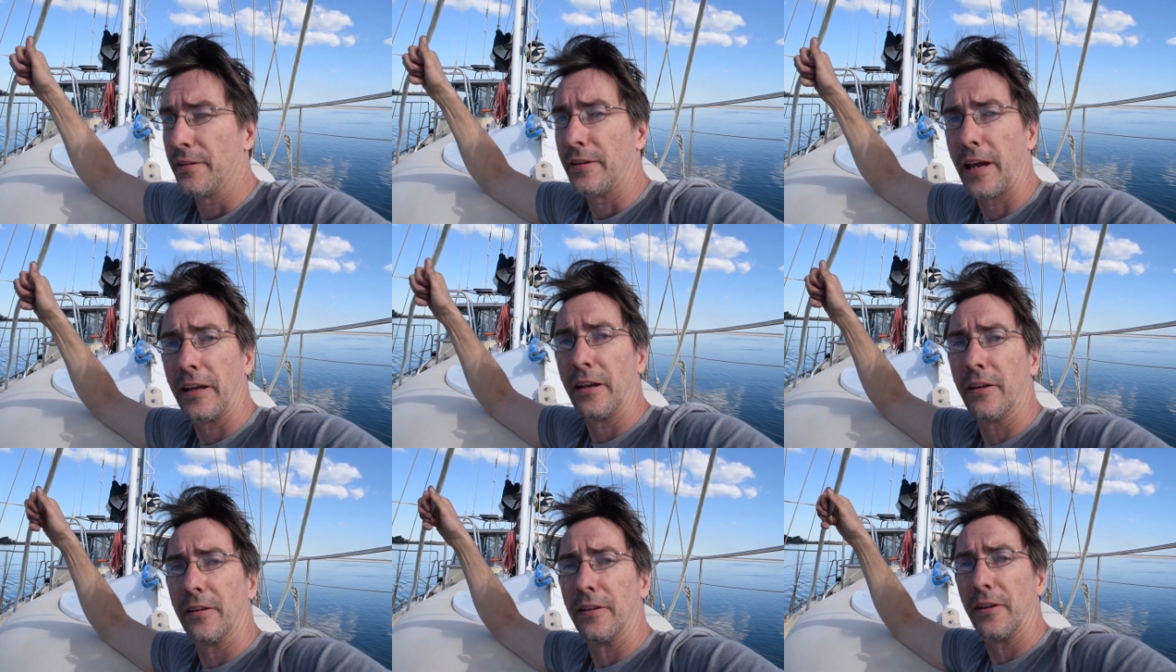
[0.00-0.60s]
Now
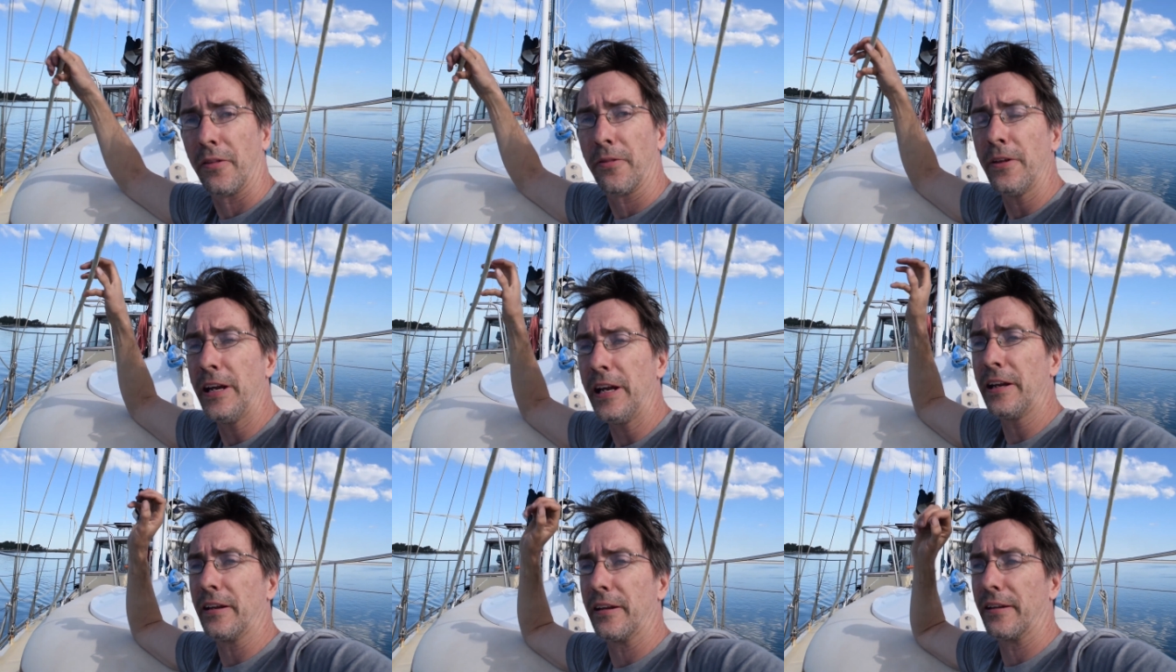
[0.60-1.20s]
your, your
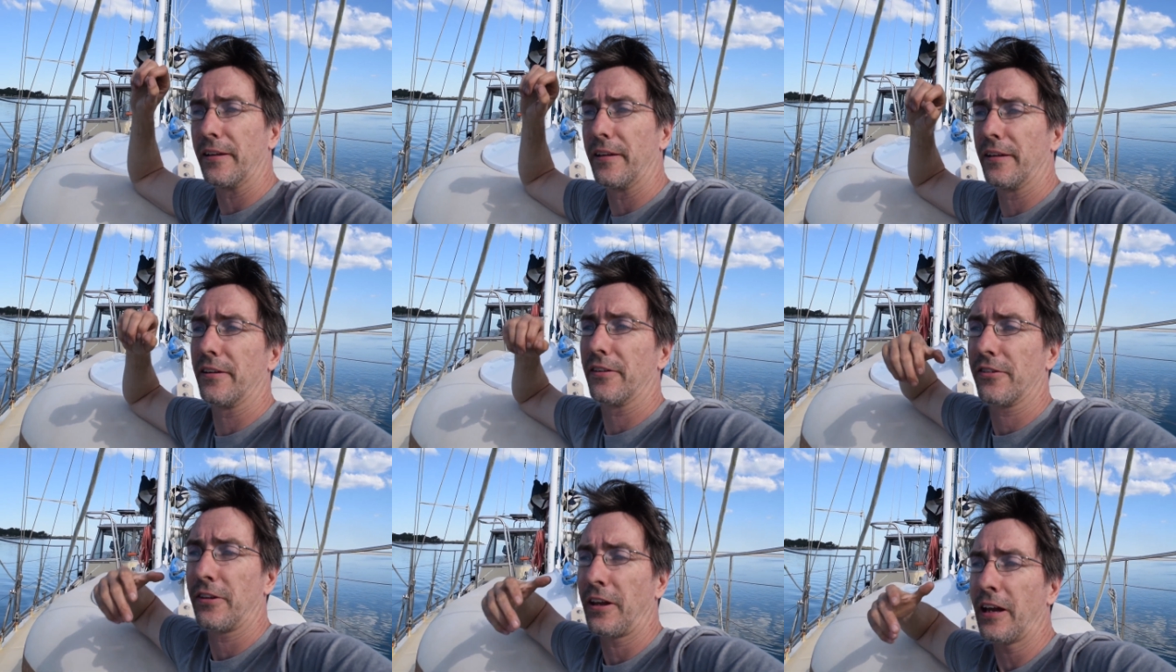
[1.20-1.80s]
thinning
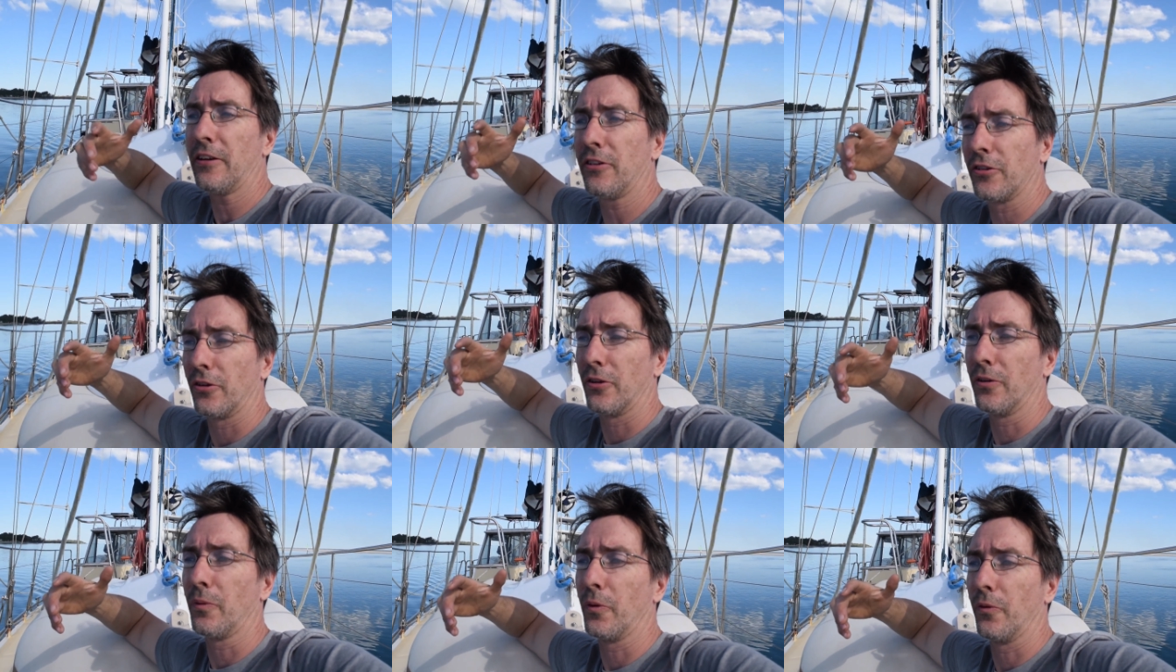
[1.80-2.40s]

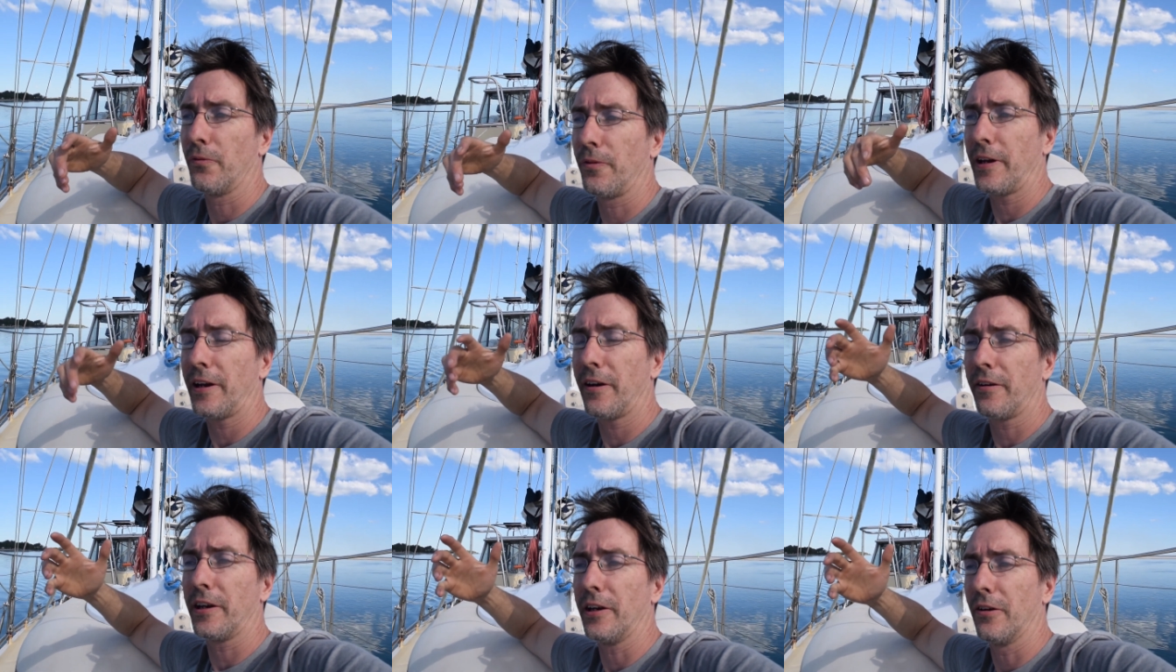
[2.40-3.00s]
schedule will
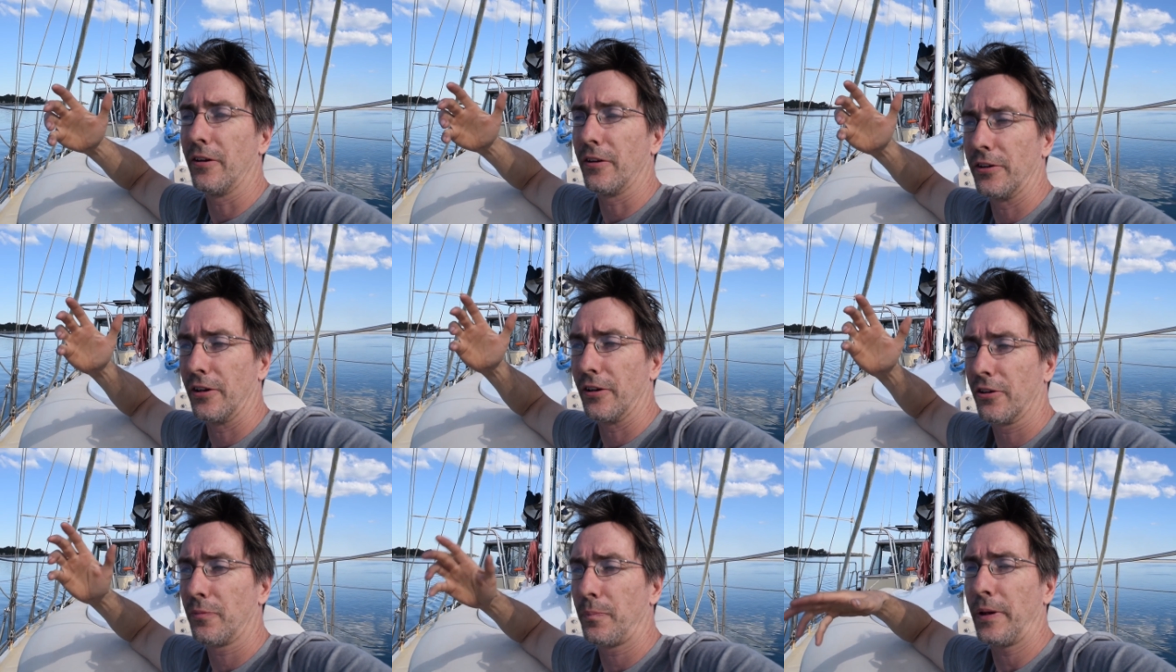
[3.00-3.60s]
vary on
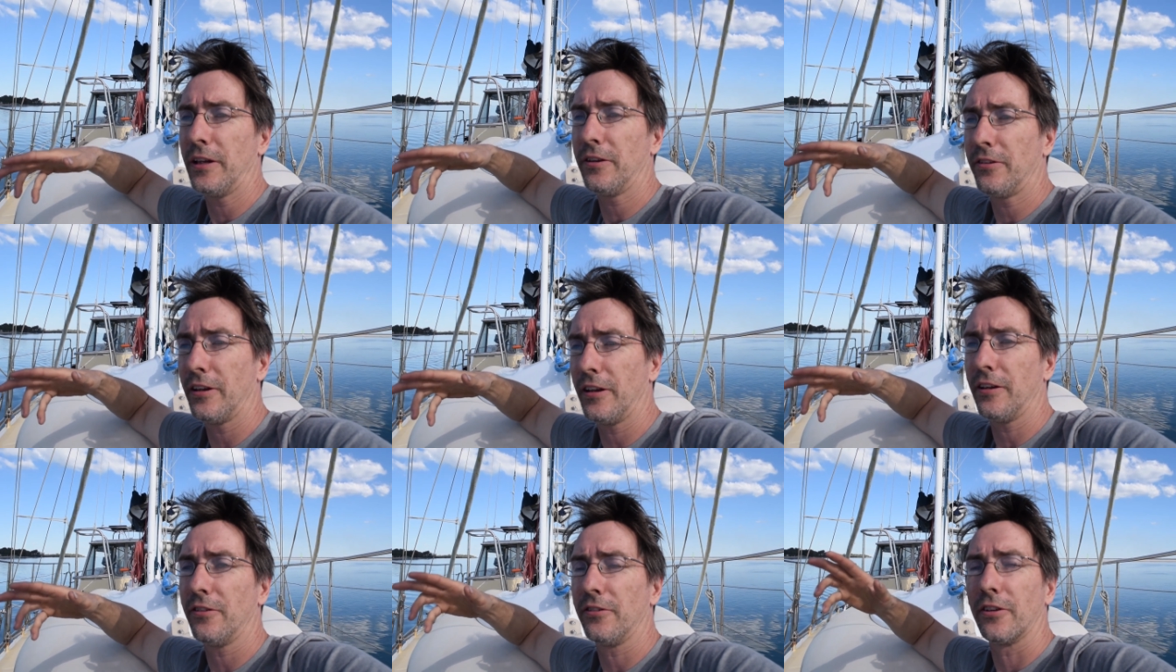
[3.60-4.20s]
your
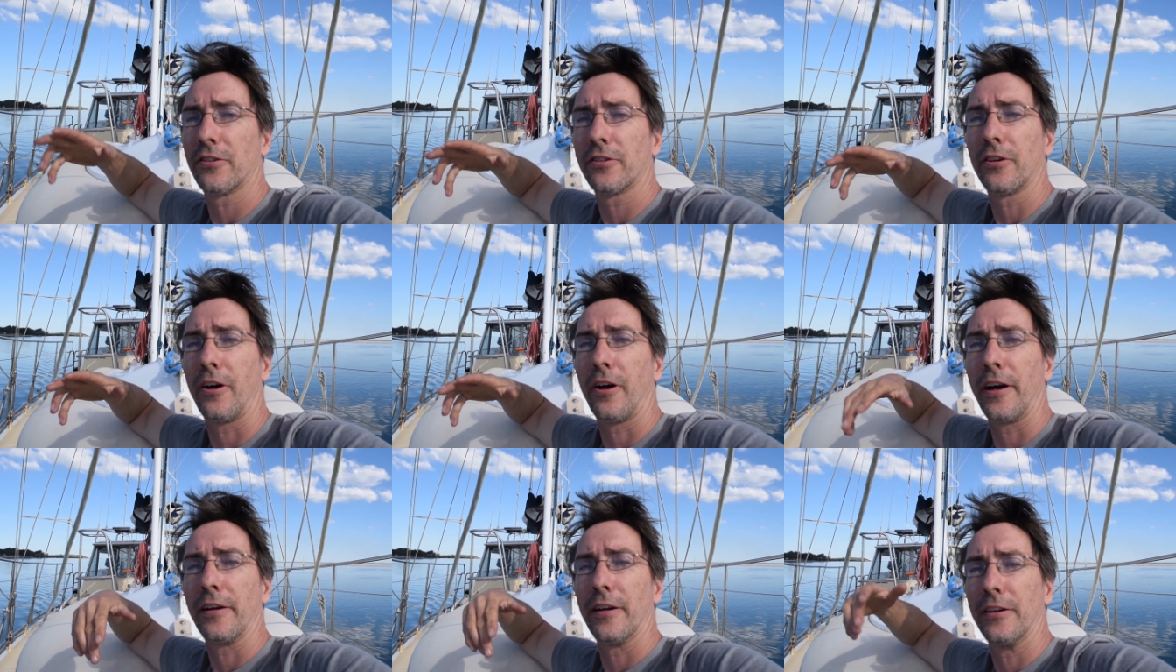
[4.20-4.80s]
species, your
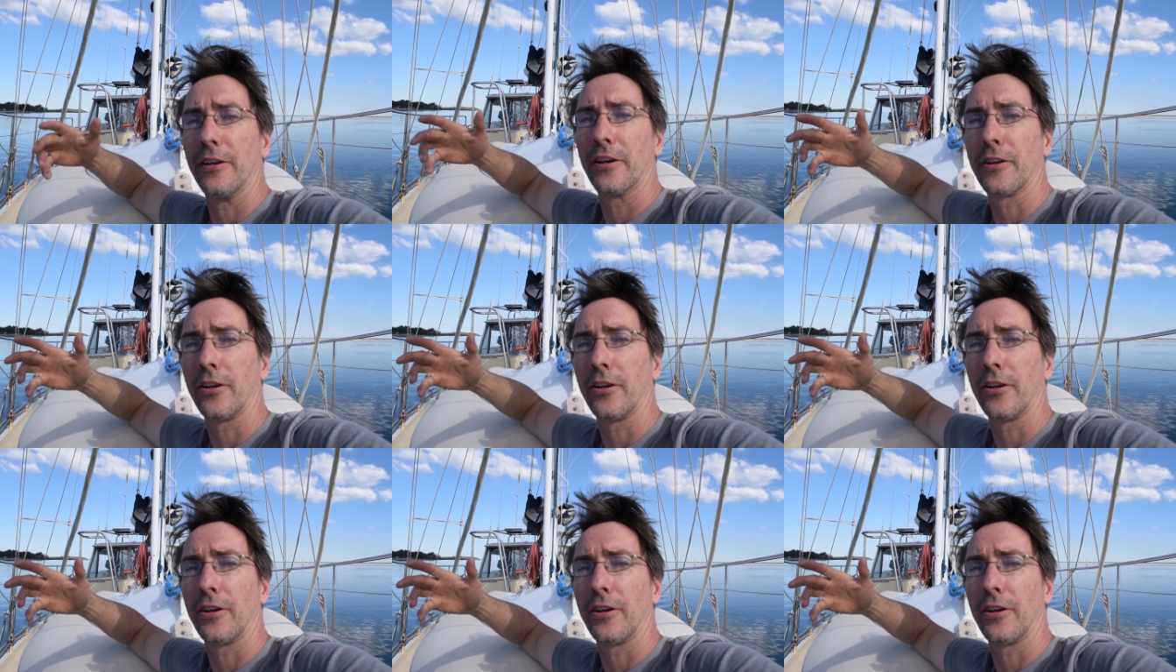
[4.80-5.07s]
site and your